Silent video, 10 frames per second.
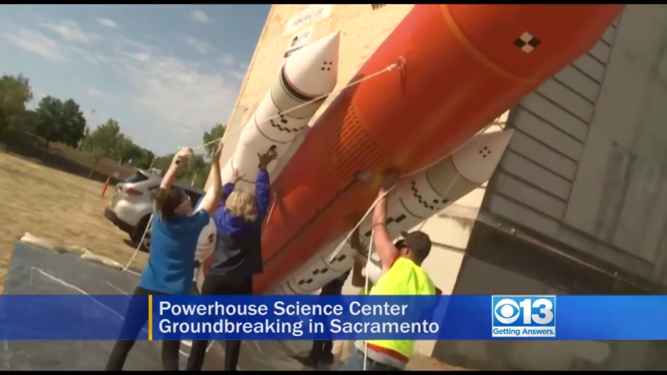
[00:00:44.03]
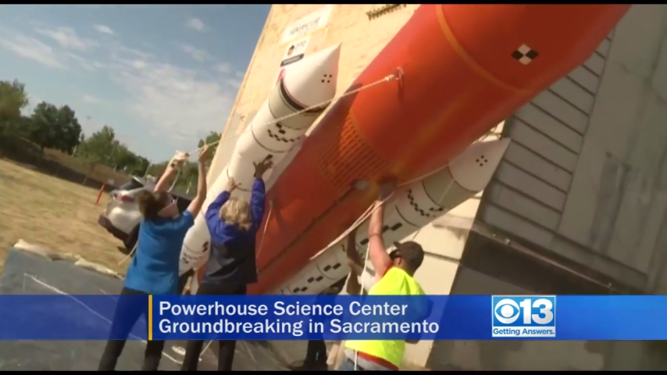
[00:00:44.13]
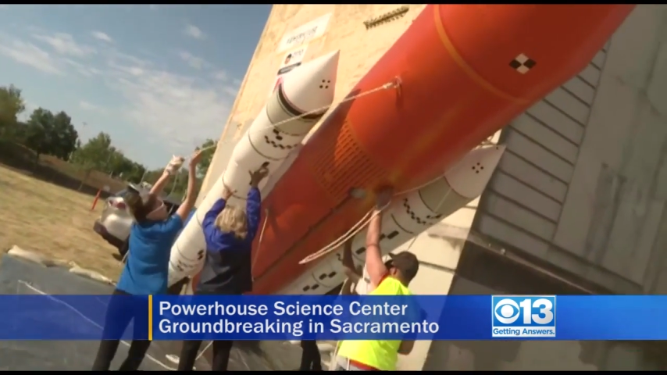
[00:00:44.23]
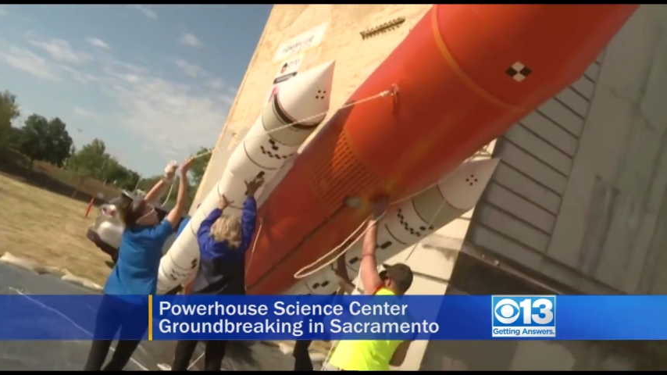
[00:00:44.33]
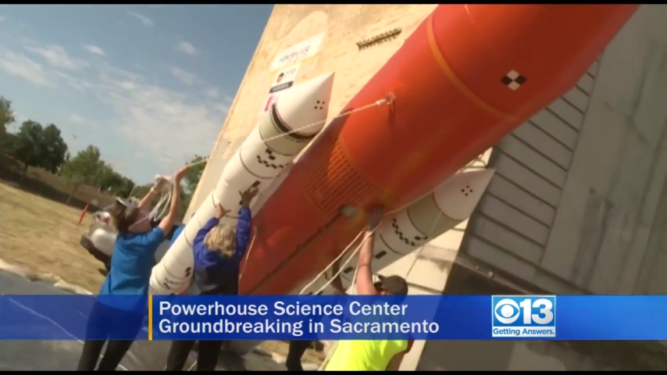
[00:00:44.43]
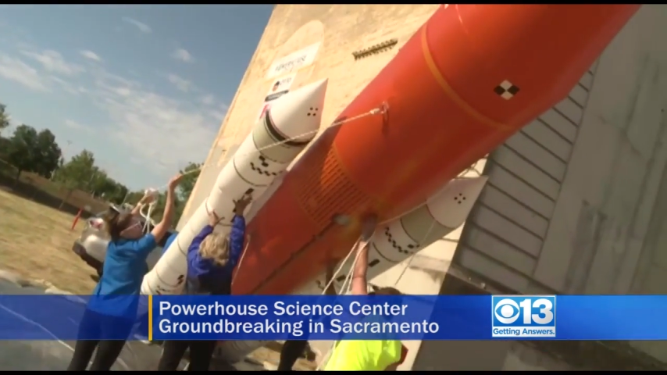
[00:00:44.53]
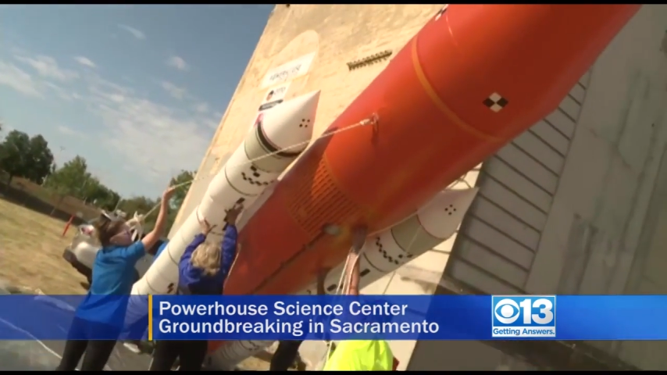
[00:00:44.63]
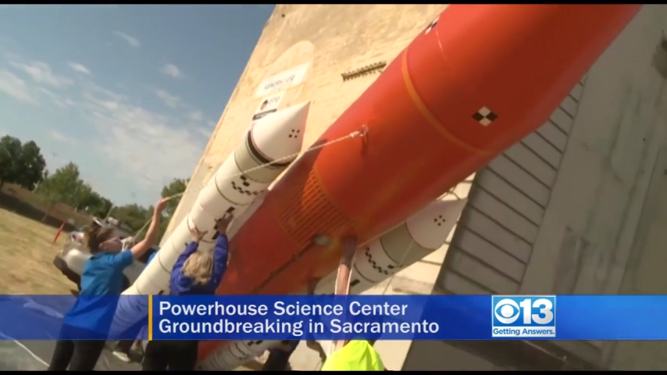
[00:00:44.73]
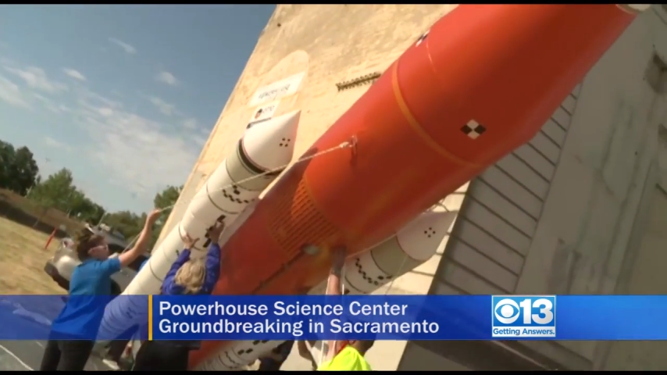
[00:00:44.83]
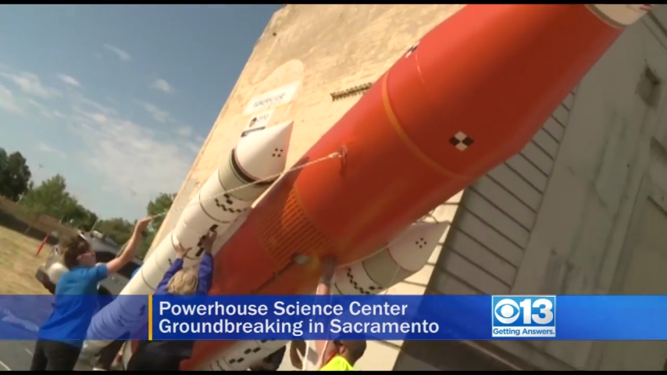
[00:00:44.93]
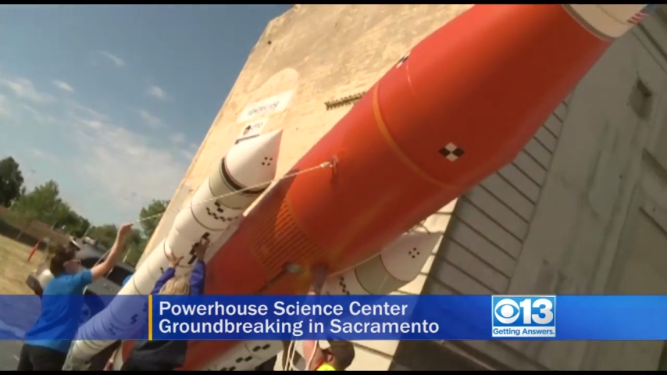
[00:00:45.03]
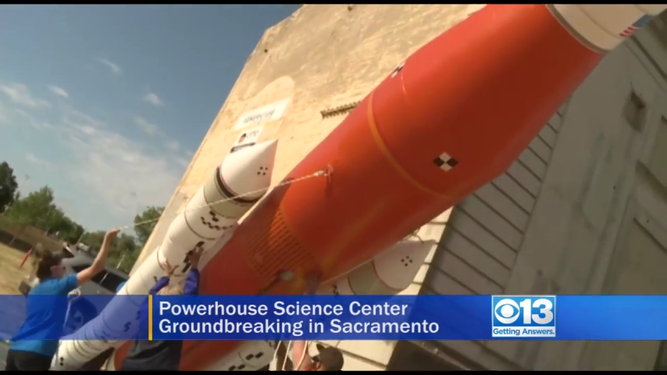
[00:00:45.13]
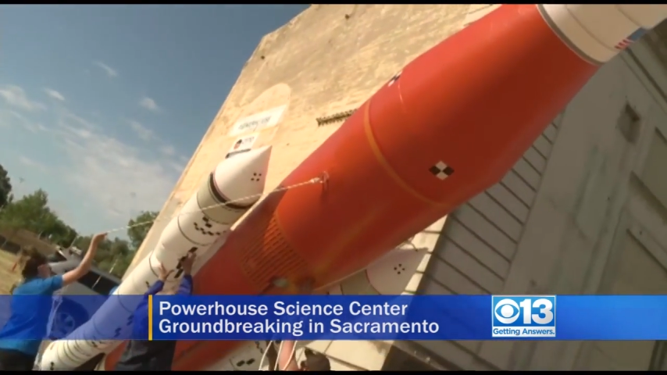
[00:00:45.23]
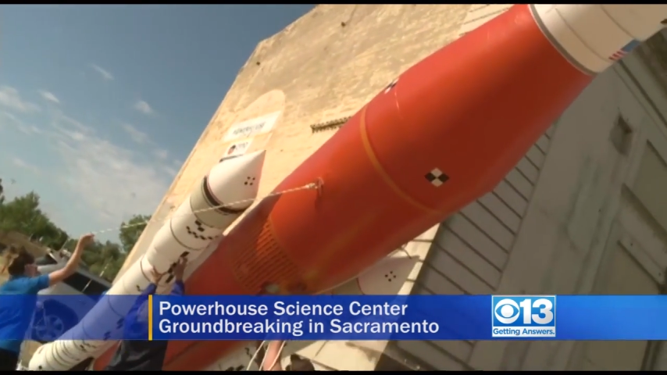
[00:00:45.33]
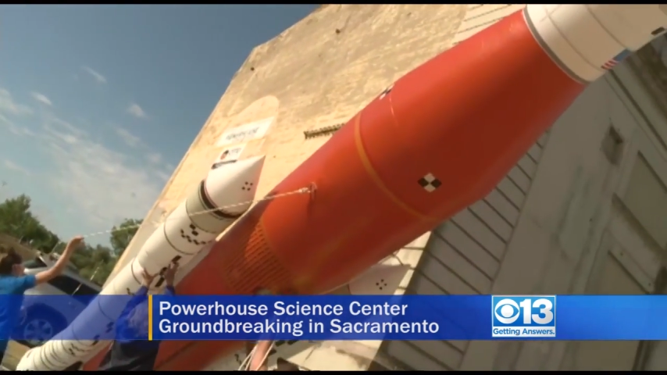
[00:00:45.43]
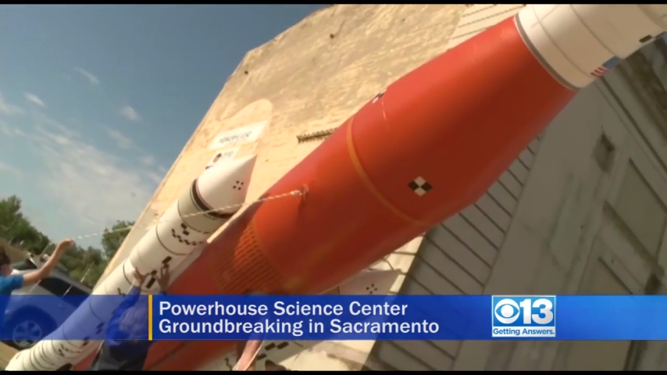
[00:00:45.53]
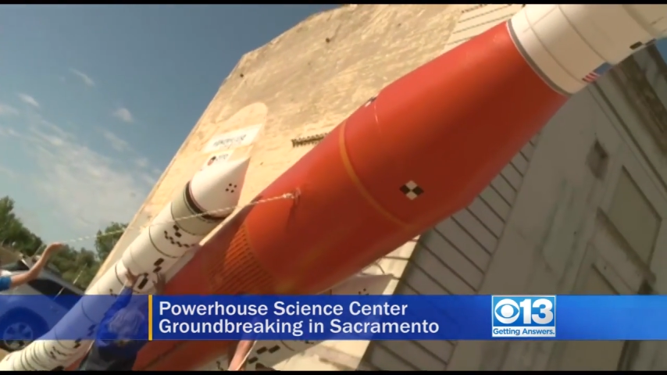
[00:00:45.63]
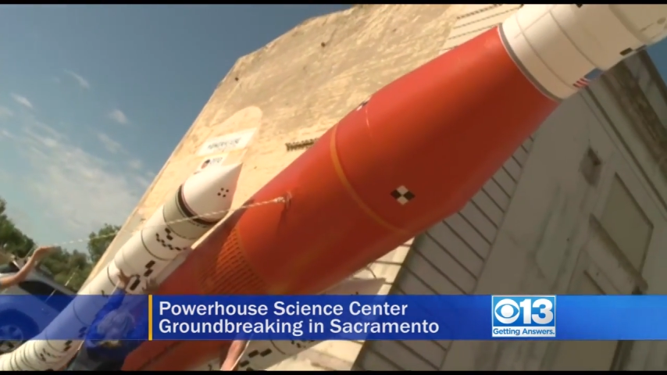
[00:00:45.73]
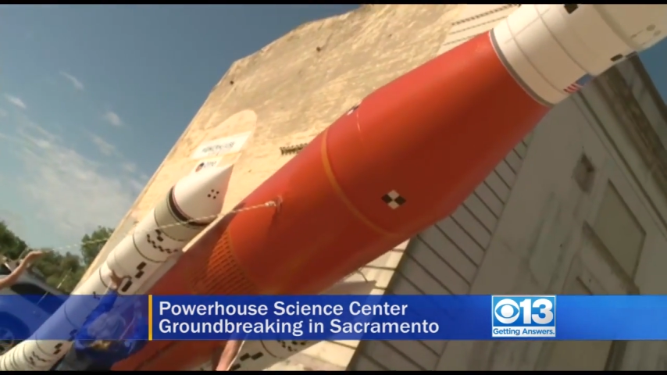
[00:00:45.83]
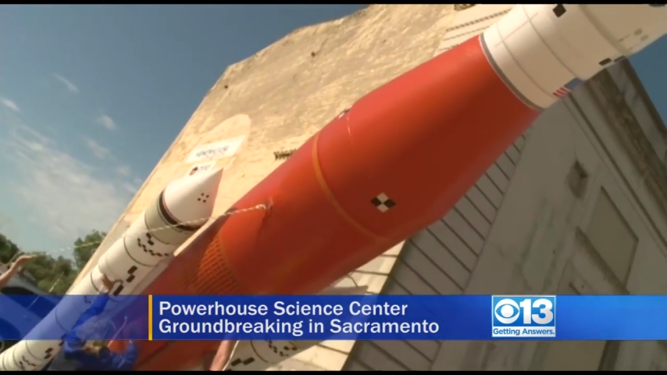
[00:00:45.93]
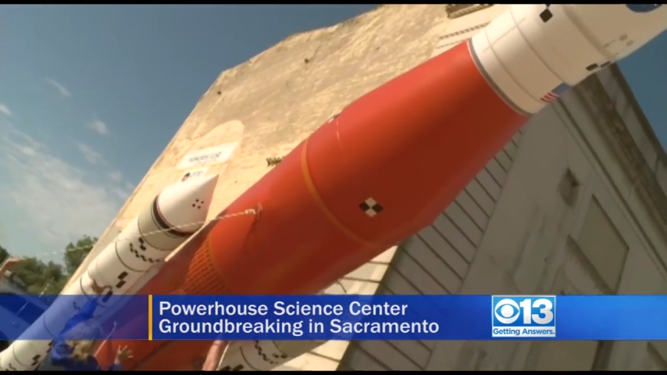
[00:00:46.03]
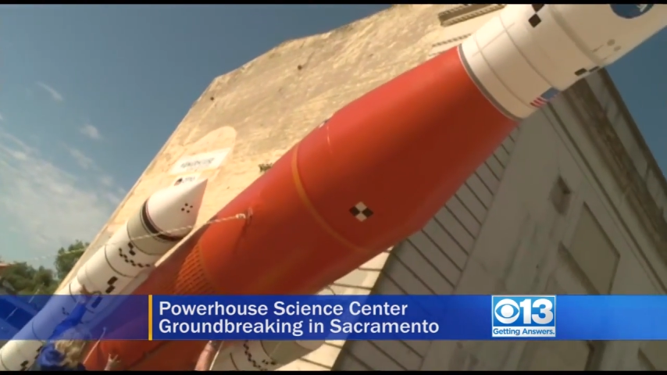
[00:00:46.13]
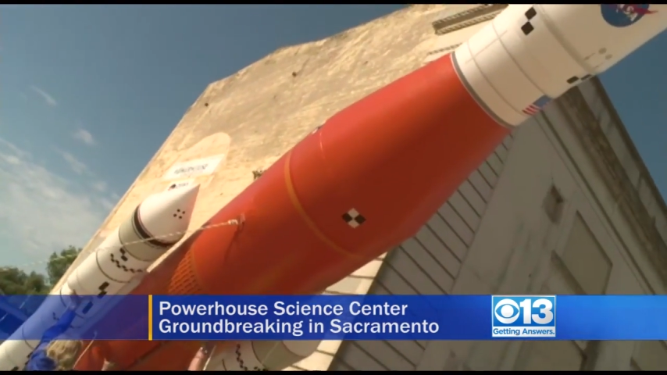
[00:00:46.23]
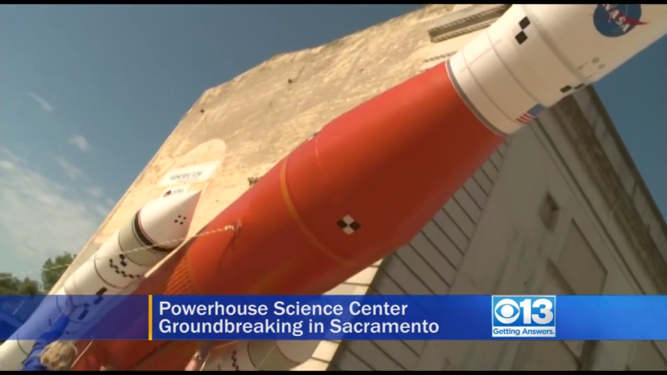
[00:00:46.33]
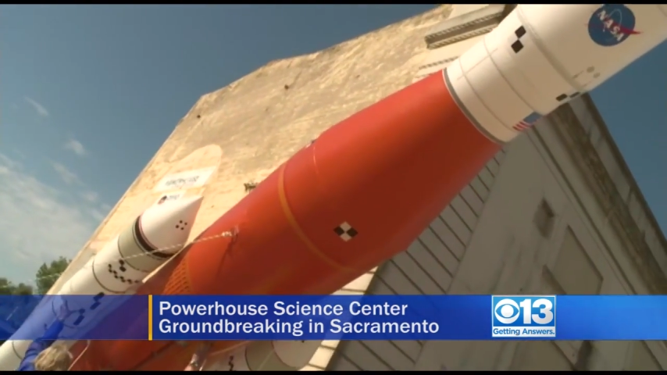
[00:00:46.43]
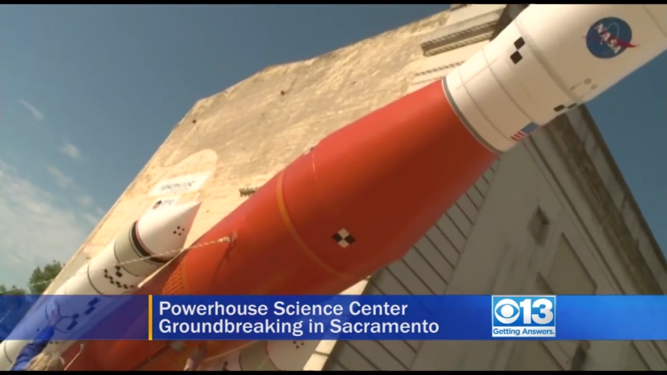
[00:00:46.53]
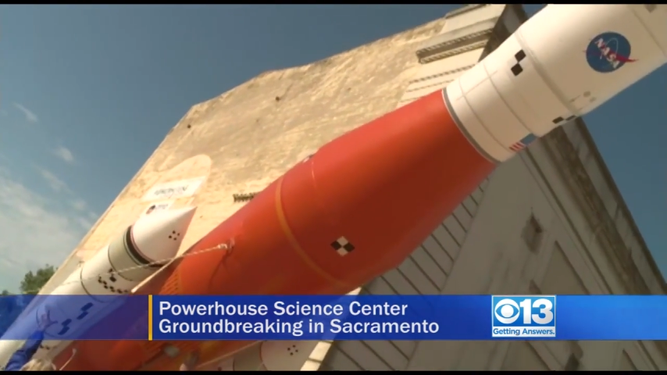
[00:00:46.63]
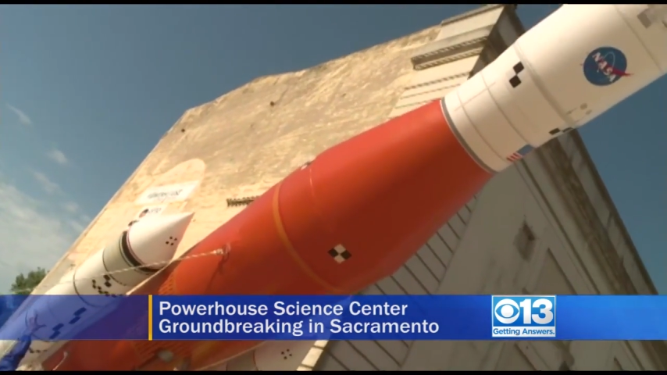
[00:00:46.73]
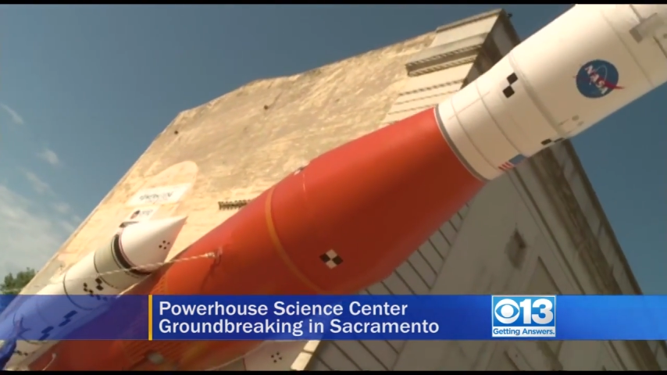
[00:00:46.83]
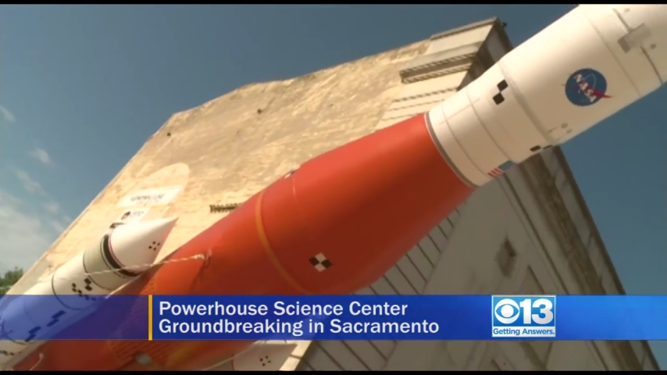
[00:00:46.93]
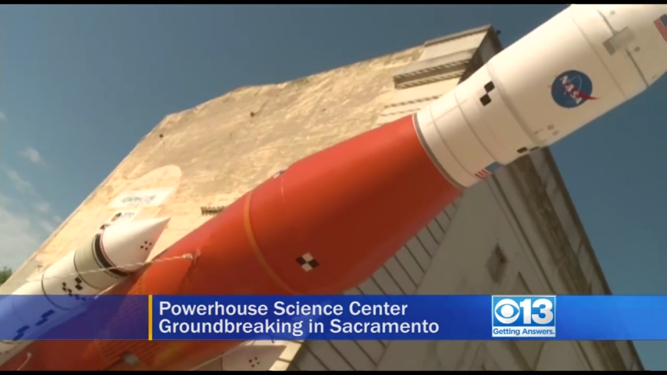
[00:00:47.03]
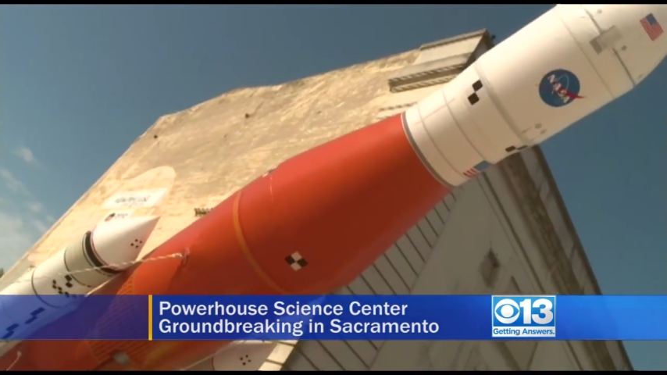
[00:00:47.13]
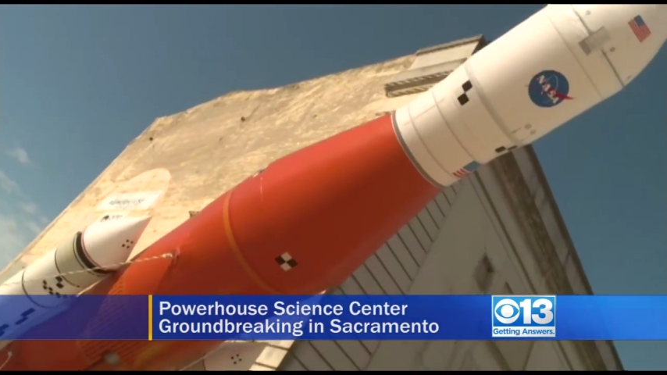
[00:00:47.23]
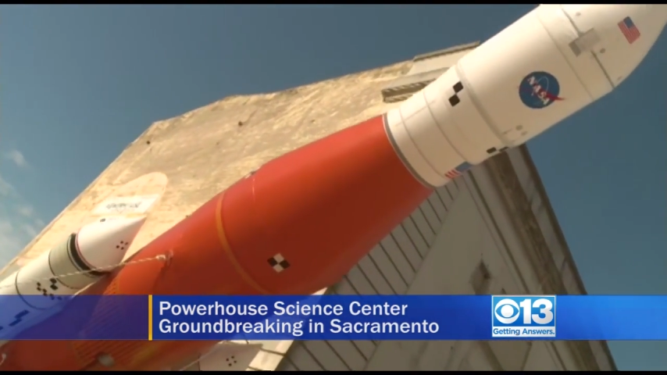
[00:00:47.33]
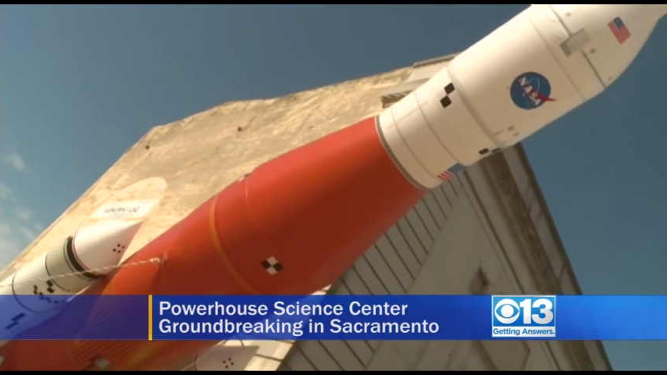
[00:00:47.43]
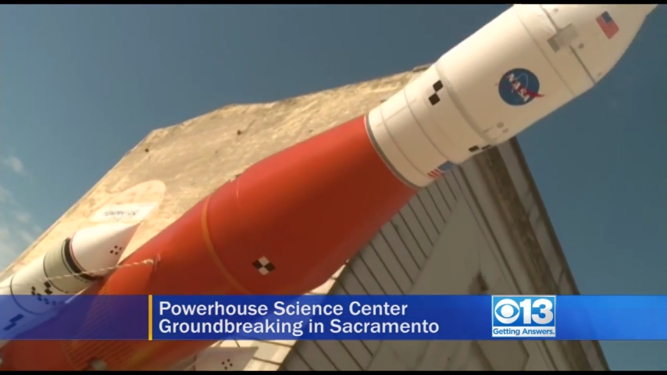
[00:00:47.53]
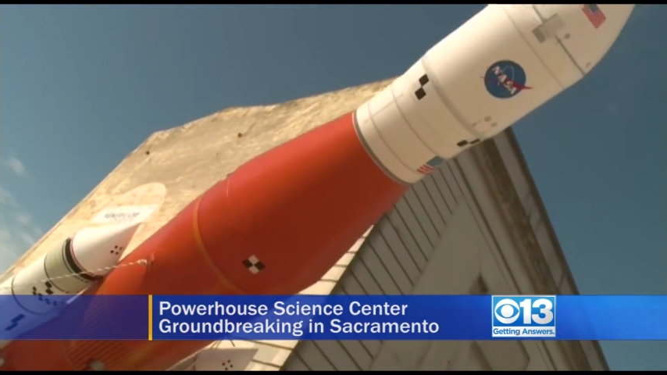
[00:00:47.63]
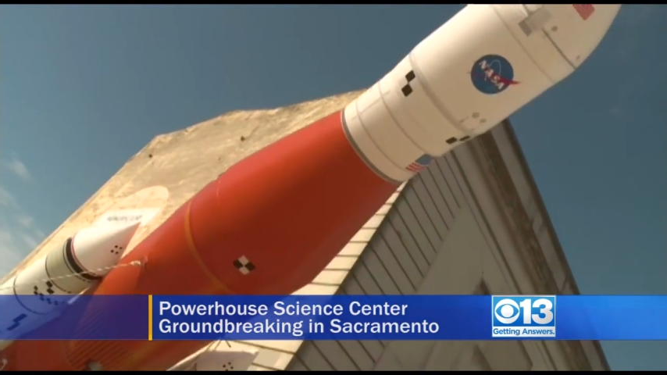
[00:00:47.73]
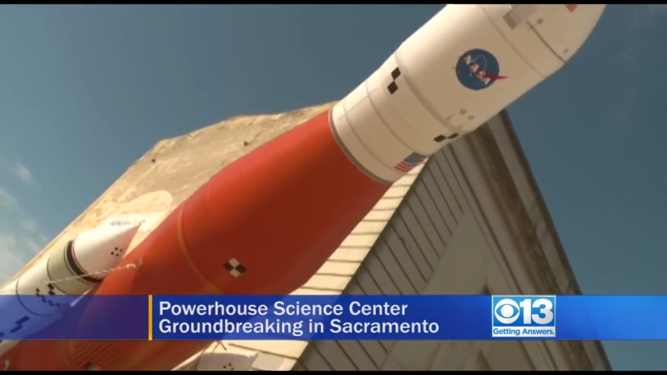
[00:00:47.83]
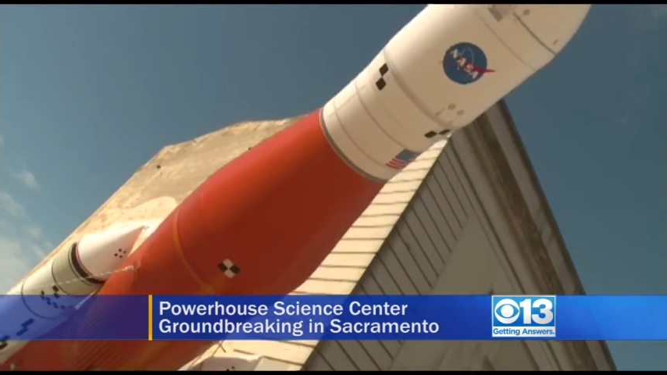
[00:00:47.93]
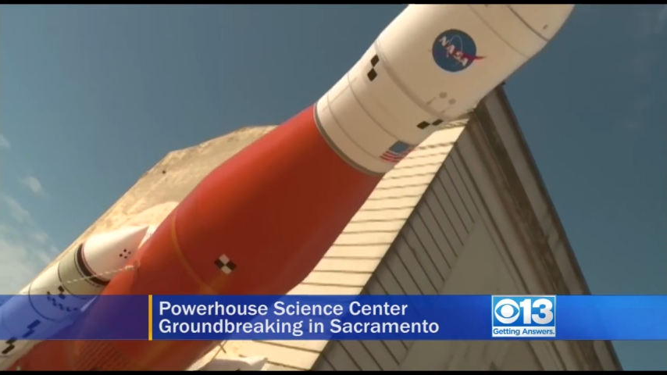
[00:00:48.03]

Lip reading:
Nobody's mouth can be seen.